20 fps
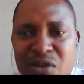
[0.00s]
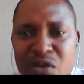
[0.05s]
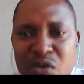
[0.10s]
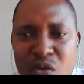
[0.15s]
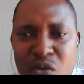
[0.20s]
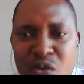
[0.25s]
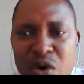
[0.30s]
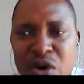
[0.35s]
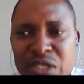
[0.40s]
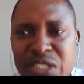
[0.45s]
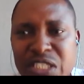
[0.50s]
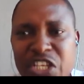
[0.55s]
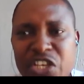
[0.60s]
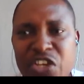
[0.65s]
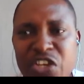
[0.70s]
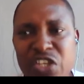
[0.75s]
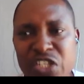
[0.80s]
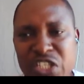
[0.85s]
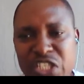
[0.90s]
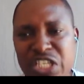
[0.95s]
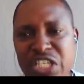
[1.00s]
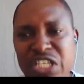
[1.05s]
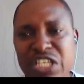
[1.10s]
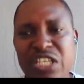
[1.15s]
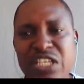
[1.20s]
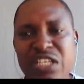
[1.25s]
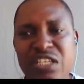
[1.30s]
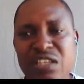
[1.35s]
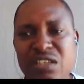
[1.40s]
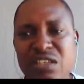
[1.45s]
what he or
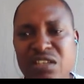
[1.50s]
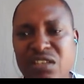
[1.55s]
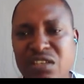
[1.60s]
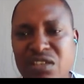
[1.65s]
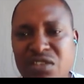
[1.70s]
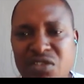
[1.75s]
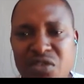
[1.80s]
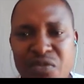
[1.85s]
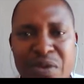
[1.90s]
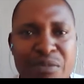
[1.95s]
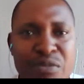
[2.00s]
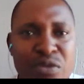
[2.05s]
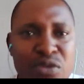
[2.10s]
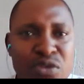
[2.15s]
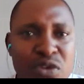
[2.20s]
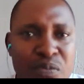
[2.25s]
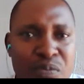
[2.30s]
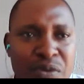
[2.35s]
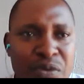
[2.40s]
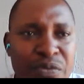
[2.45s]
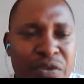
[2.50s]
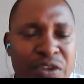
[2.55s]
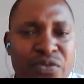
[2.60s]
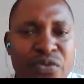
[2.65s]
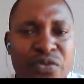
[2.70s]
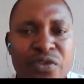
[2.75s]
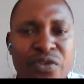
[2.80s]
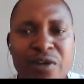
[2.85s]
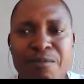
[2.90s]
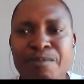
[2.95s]
she will be able to profit
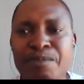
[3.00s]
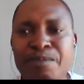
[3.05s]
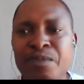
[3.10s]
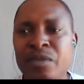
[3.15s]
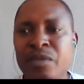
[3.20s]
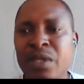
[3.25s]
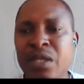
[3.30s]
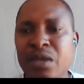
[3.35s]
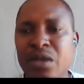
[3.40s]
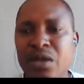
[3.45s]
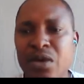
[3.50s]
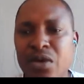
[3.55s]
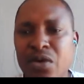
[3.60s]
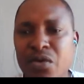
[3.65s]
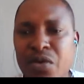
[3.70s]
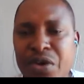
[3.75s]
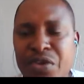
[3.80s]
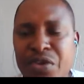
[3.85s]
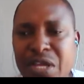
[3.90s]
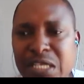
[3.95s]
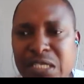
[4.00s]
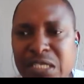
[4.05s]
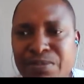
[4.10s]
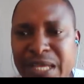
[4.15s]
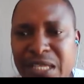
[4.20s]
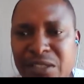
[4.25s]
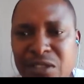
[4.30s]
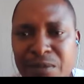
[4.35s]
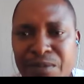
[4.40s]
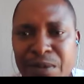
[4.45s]
from. When you
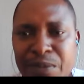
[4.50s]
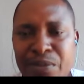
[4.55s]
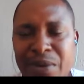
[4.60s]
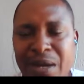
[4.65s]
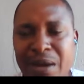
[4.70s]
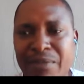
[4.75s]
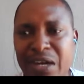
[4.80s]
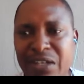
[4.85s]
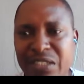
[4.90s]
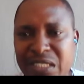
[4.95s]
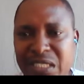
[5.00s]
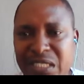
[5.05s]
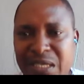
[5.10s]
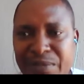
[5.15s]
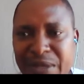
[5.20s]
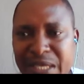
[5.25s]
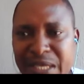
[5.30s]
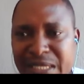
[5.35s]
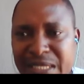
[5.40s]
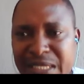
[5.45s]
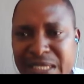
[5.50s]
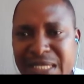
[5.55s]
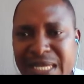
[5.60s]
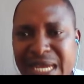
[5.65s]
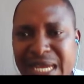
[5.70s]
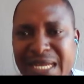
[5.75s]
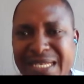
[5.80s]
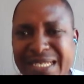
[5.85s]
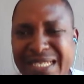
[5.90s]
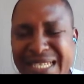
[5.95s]
explain to people about TBC,
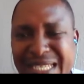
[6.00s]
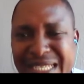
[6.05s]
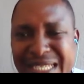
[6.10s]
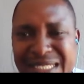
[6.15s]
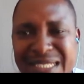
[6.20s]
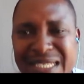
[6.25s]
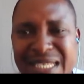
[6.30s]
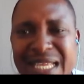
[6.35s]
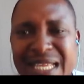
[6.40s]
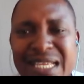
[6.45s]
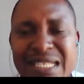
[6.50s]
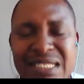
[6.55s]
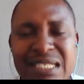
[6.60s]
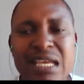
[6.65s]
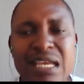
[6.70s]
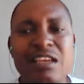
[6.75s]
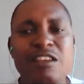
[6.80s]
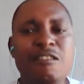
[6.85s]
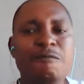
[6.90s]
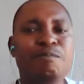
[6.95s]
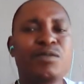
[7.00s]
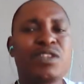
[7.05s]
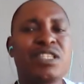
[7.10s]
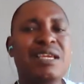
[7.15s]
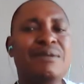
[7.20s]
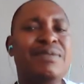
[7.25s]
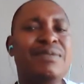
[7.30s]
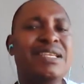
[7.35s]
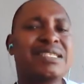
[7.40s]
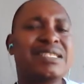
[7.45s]
that this is
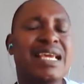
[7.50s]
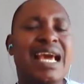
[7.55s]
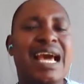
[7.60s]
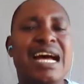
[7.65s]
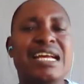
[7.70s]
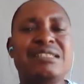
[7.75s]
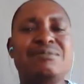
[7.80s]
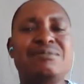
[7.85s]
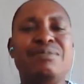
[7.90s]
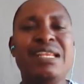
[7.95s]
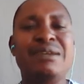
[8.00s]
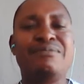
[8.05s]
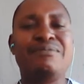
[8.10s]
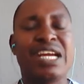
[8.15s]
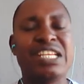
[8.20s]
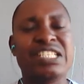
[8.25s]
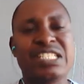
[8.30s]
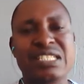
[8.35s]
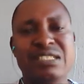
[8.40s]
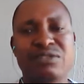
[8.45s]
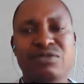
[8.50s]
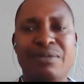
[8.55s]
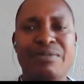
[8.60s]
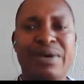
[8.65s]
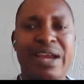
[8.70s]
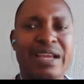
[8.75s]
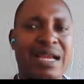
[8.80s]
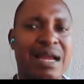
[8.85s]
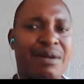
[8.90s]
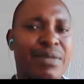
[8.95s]
TBC has many branches
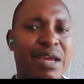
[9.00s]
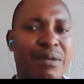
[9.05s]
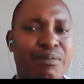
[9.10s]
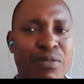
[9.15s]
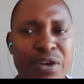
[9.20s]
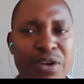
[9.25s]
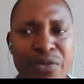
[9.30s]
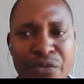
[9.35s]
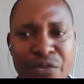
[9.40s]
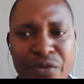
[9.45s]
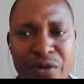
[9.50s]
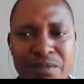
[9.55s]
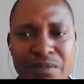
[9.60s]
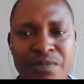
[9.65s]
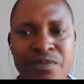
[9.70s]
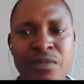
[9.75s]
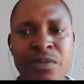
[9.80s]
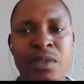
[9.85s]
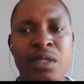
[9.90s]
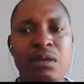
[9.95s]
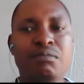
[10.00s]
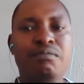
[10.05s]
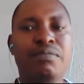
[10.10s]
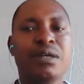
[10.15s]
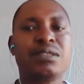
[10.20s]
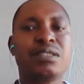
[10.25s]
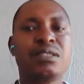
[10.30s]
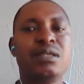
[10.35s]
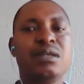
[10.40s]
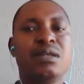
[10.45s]
whereby you can make money from.
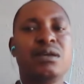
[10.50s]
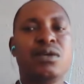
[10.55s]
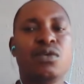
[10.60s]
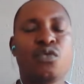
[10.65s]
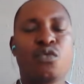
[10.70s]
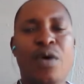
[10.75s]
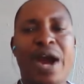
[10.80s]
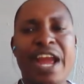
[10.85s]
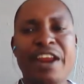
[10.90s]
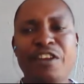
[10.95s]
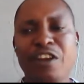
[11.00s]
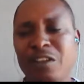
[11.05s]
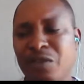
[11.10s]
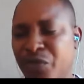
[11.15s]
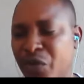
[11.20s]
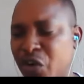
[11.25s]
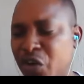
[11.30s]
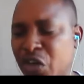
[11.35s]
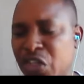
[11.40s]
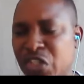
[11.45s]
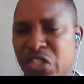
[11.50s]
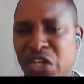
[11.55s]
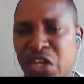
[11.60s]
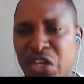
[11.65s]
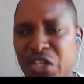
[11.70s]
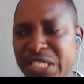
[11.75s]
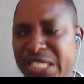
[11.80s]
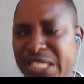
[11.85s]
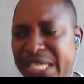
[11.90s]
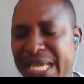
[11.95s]
But why not focus
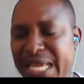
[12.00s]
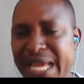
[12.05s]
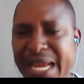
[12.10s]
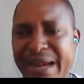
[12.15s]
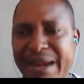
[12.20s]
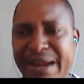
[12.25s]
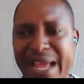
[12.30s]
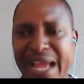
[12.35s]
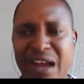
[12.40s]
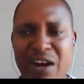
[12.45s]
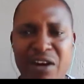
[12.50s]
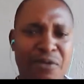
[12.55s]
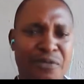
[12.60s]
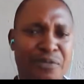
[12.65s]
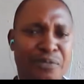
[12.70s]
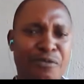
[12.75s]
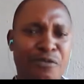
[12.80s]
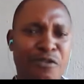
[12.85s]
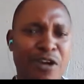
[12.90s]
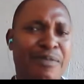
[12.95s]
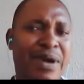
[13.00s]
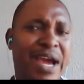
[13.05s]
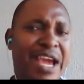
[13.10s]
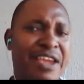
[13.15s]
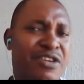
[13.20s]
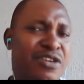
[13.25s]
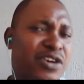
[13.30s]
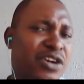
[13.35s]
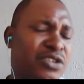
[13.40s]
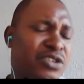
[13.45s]
on the area of whereby
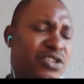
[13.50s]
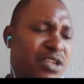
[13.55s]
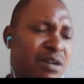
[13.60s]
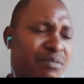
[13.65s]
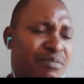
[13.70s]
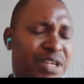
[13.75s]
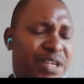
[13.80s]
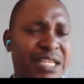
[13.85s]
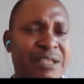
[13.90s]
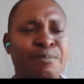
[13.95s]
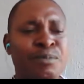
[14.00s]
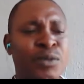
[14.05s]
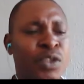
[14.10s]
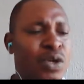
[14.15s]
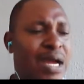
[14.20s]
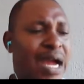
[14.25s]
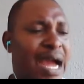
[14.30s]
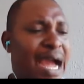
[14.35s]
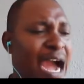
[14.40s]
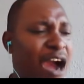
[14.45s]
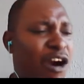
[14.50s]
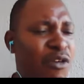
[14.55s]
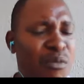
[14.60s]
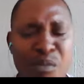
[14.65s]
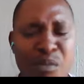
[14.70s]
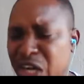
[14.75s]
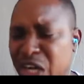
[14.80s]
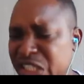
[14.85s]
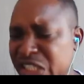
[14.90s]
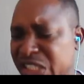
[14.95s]
you go to somebody, how
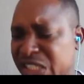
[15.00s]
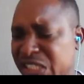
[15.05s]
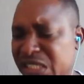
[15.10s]
much